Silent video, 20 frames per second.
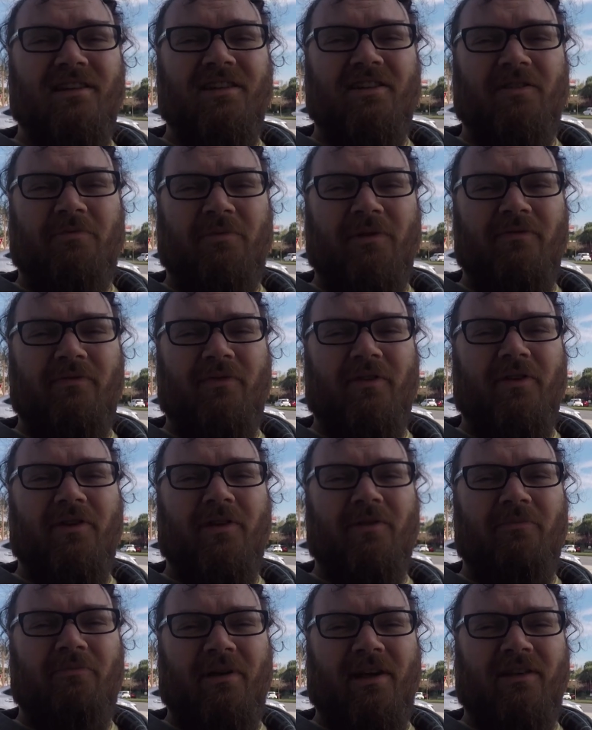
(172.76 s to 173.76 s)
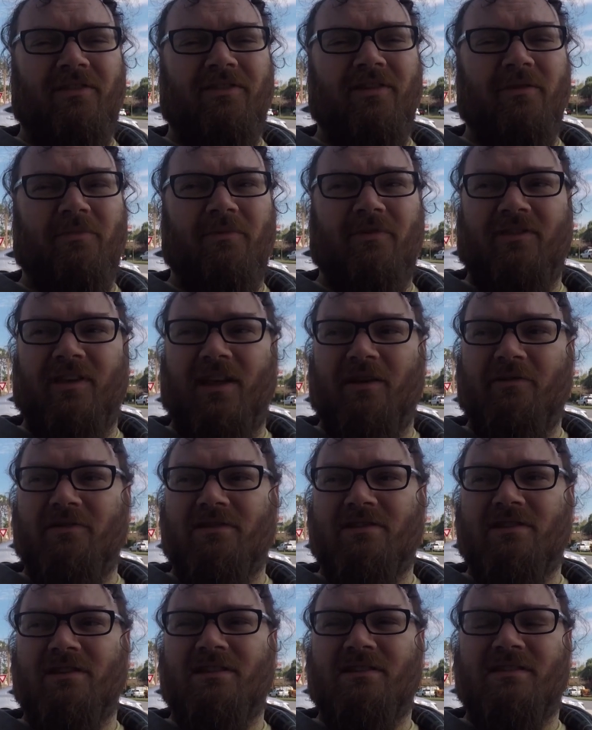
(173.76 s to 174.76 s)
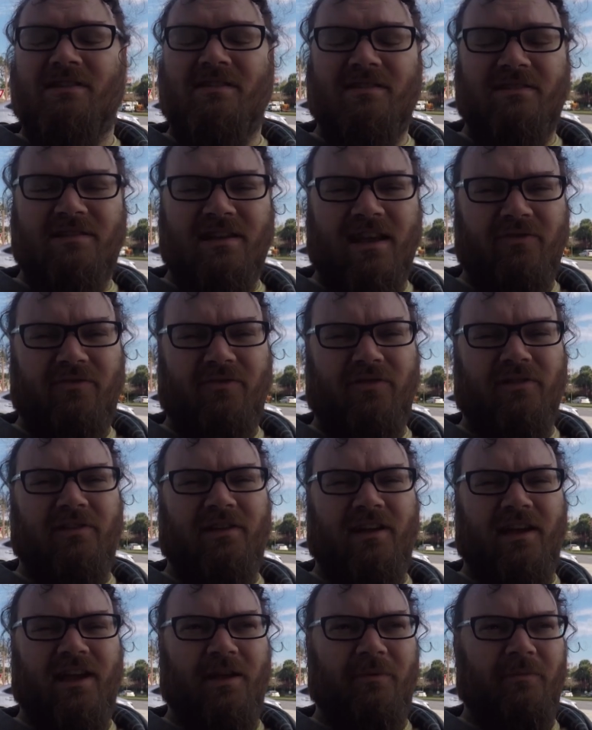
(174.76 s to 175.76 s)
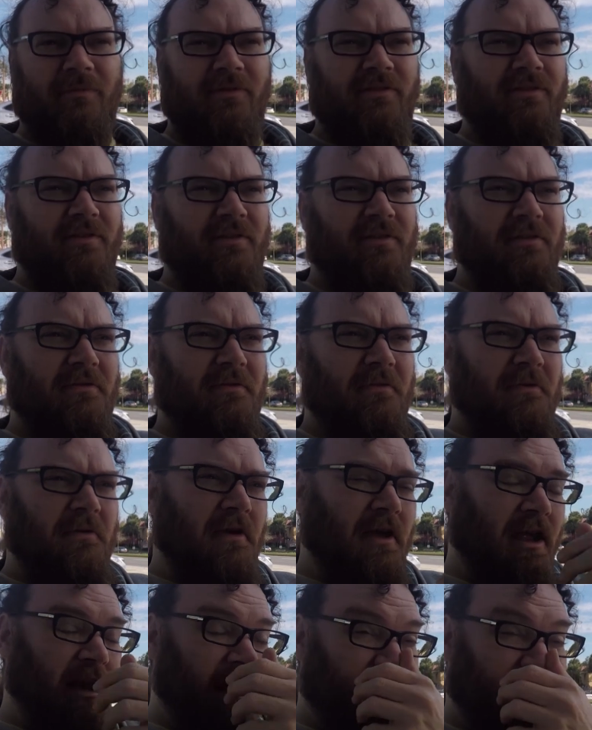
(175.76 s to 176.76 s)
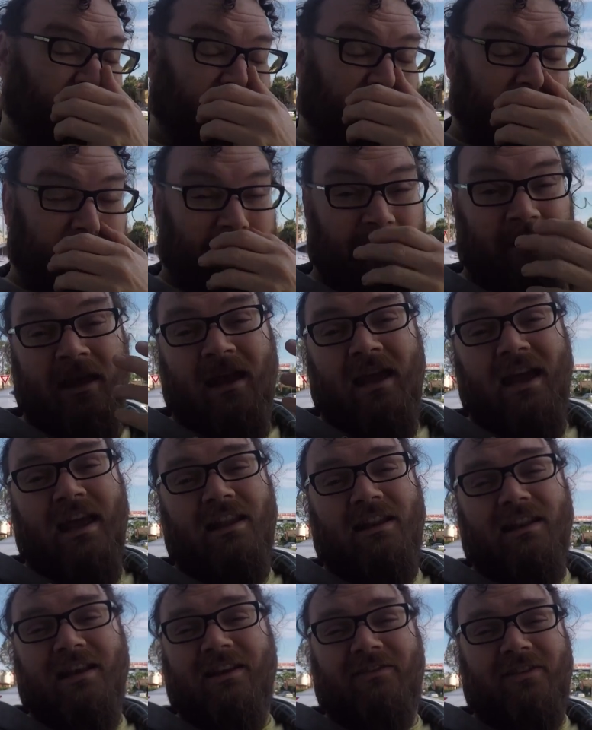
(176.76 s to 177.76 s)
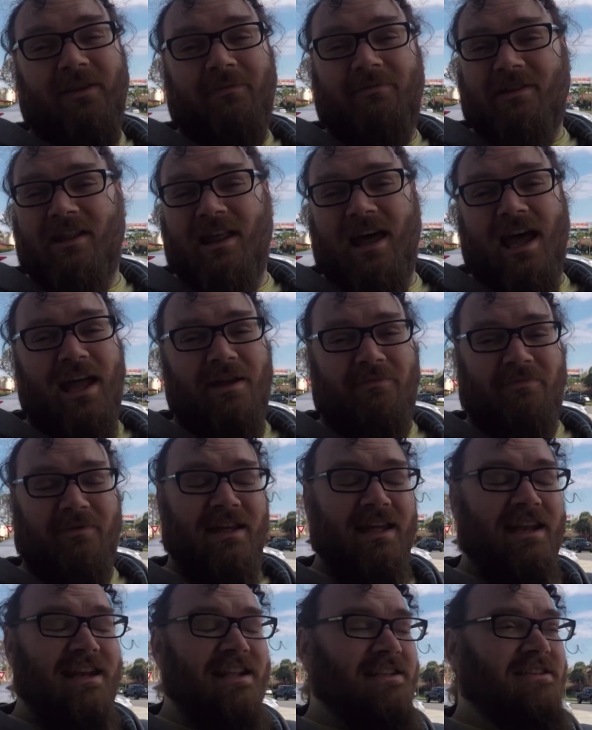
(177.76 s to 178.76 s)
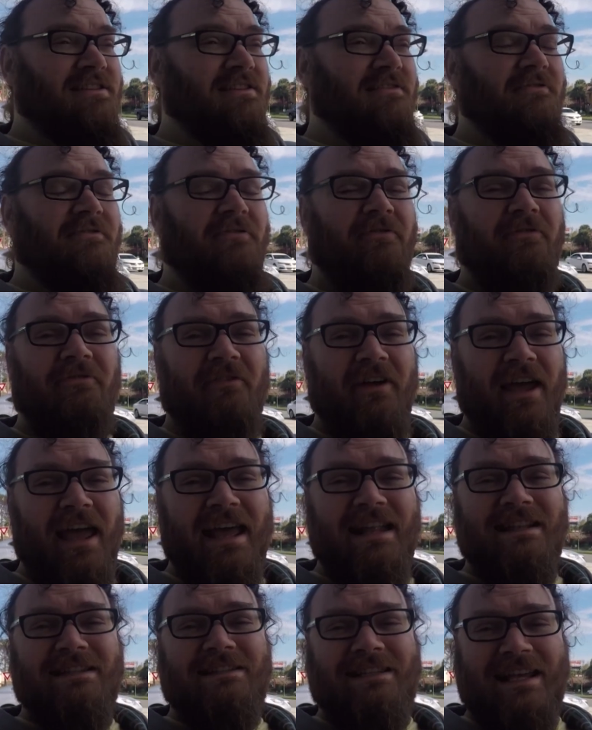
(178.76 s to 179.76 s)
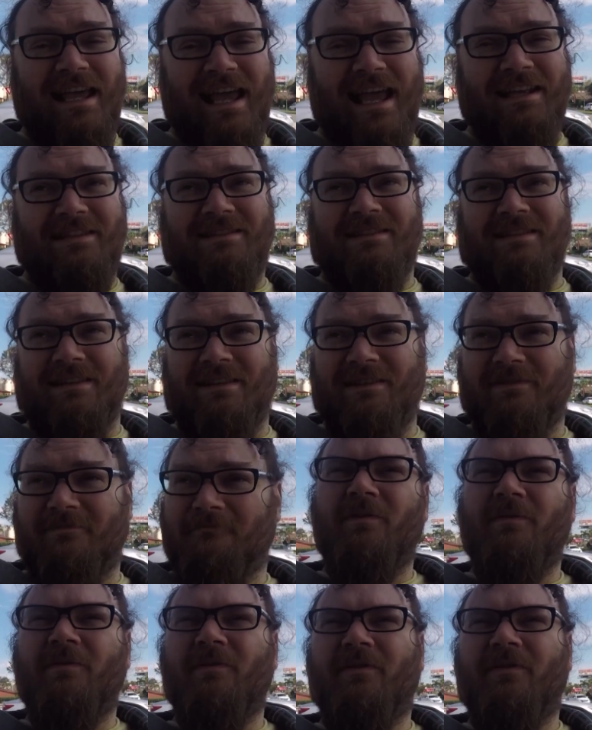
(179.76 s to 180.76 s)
been voted best Cuban sandwich several times, and it lives up to the hype. It is fantastic. You can